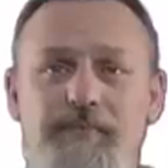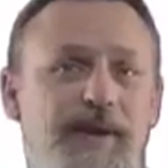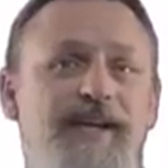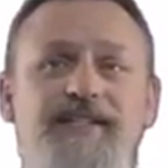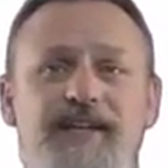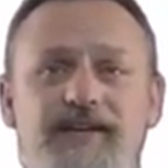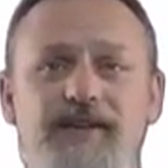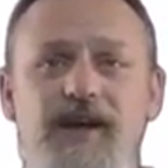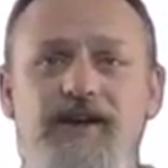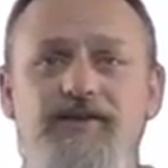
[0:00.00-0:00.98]
we paid
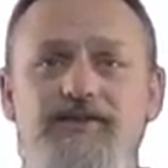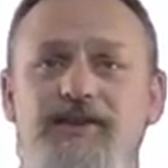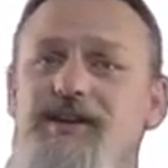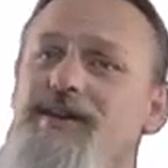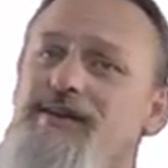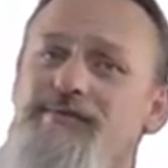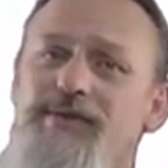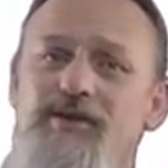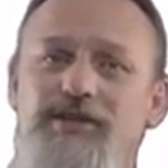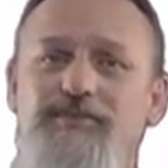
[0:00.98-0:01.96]
$10
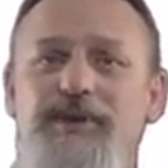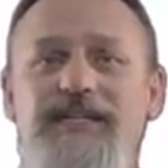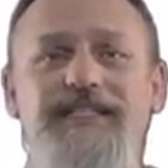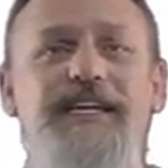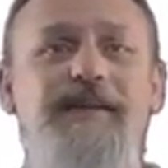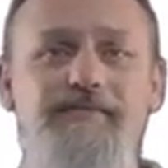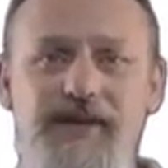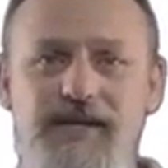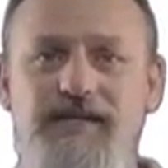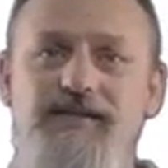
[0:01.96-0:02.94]
but only spent 10
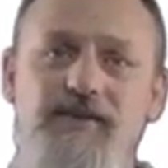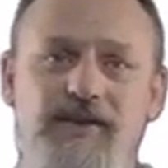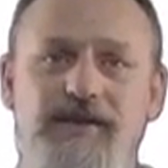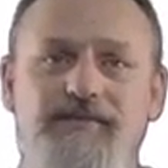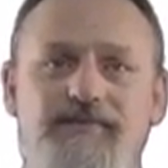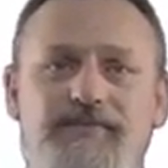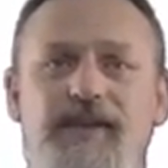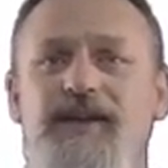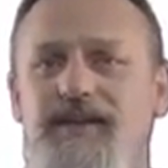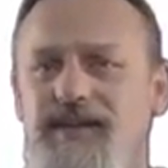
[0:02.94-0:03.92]
minutes on it.
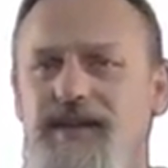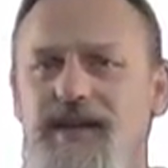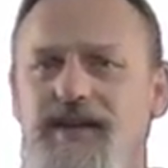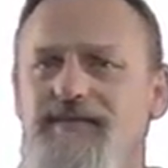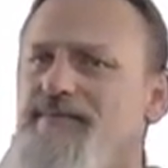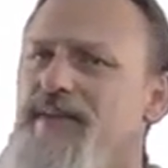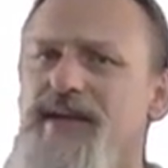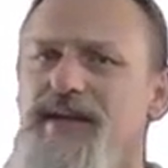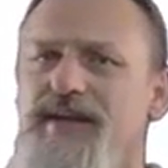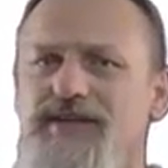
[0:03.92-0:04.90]
You get it?
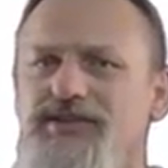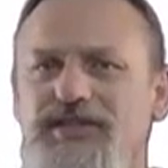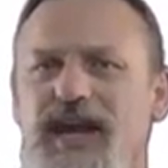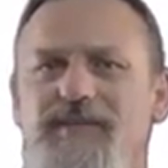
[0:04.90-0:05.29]
It just